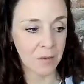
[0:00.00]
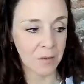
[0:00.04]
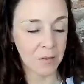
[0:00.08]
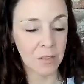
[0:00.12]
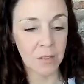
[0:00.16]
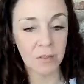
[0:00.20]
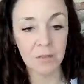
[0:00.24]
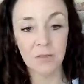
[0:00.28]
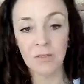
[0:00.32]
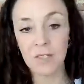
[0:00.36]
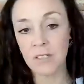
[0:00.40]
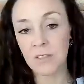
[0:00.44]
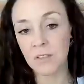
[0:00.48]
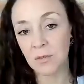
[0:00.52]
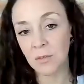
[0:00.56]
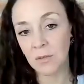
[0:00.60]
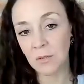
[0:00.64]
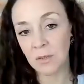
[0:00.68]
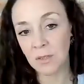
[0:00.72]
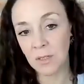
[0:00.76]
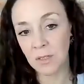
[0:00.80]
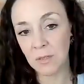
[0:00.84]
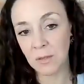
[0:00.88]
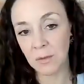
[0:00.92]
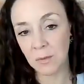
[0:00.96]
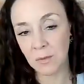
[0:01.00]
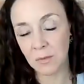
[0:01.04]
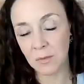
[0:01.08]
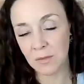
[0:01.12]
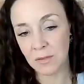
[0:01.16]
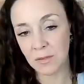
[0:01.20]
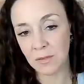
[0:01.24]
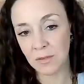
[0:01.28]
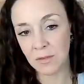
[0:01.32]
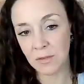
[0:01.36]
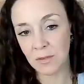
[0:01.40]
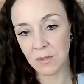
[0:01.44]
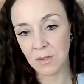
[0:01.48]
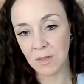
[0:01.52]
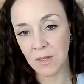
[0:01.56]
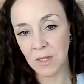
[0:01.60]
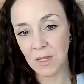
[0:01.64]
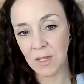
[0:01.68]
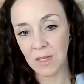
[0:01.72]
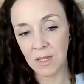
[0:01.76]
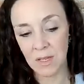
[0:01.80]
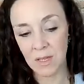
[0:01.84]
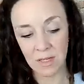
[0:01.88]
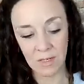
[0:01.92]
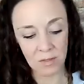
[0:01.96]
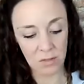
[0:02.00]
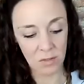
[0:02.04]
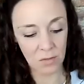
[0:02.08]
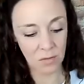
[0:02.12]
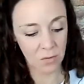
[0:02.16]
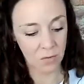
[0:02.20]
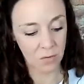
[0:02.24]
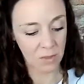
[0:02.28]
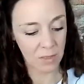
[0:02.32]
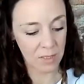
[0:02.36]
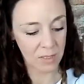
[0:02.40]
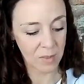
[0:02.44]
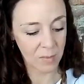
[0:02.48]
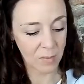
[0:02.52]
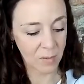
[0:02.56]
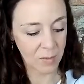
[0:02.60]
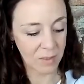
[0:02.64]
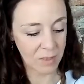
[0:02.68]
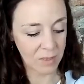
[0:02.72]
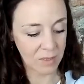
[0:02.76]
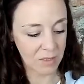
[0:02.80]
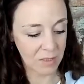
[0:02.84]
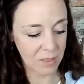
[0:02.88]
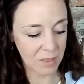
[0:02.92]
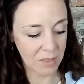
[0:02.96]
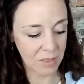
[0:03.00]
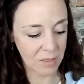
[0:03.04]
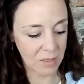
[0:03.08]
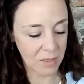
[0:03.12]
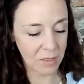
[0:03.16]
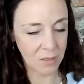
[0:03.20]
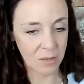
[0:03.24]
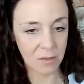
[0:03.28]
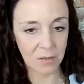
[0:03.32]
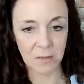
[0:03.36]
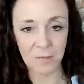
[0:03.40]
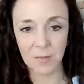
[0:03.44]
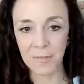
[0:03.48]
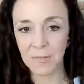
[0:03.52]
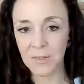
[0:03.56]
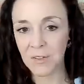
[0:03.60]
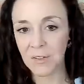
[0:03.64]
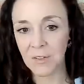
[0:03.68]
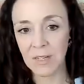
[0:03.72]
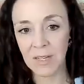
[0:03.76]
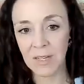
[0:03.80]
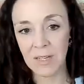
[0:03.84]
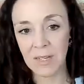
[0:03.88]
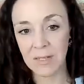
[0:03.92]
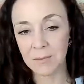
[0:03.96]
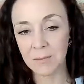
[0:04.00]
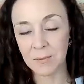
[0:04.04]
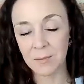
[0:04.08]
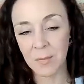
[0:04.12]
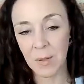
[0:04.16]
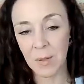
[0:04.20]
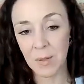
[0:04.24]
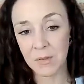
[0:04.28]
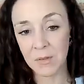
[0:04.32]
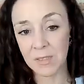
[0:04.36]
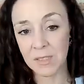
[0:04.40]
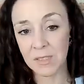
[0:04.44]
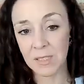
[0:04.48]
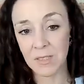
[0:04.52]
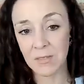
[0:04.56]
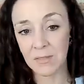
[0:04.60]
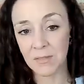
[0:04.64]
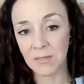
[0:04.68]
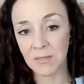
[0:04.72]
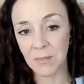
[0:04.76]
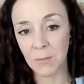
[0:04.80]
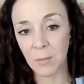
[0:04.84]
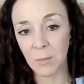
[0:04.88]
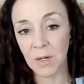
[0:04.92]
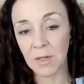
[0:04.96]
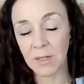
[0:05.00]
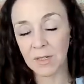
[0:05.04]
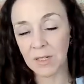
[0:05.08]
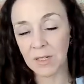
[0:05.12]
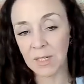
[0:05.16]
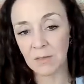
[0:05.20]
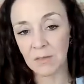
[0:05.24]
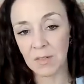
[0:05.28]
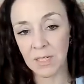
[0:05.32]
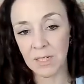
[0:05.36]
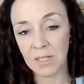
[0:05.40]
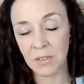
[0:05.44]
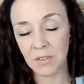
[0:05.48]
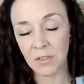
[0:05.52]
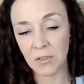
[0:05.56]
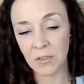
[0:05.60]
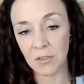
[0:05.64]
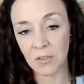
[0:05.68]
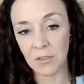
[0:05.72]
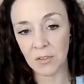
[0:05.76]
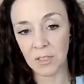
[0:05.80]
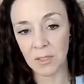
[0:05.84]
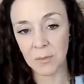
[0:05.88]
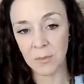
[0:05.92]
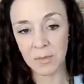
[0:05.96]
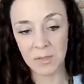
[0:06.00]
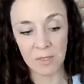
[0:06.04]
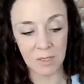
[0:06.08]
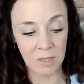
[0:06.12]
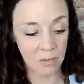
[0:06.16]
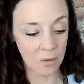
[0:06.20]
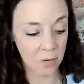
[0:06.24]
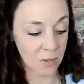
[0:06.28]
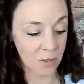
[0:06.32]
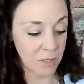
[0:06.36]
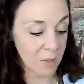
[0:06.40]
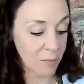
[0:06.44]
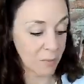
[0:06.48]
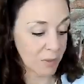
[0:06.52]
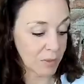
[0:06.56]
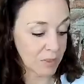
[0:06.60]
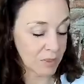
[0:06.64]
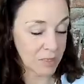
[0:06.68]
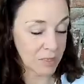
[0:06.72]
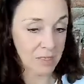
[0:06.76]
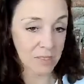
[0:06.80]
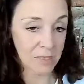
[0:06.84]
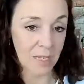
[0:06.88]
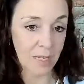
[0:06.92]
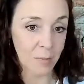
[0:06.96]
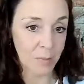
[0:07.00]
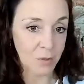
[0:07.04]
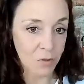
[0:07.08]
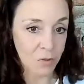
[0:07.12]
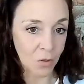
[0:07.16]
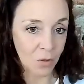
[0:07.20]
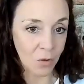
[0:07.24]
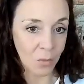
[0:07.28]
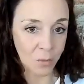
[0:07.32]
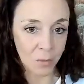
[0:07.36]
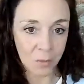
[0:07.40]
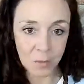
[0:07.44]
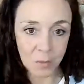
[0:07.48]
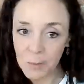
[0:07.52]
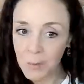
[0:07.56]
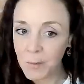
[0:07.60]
reach your goals, in your inability to create positive working relationships, in your inability to keep a job,